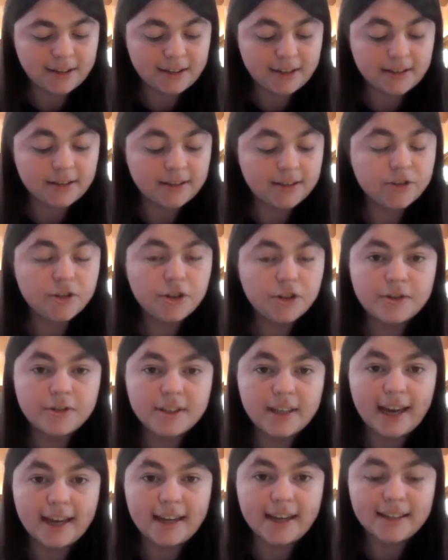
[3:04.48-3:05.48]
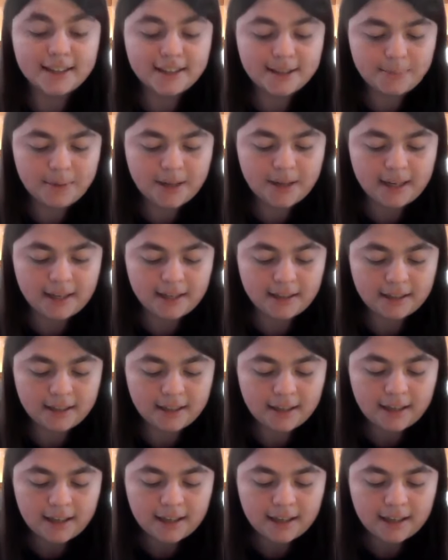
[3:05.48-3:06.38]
is Josiah Speen,